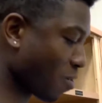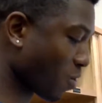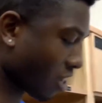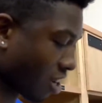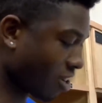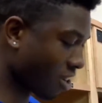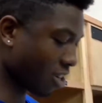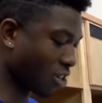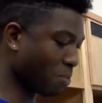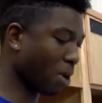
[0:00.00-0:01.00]
I went to go
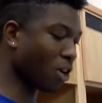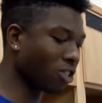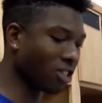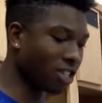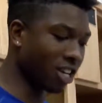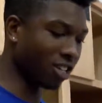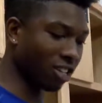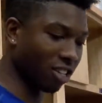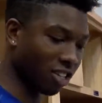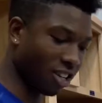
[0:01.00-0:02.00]
get some posters at
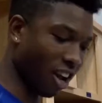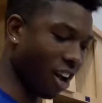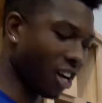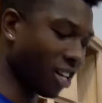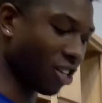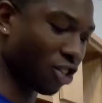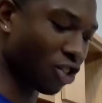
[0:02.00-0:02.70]
the at the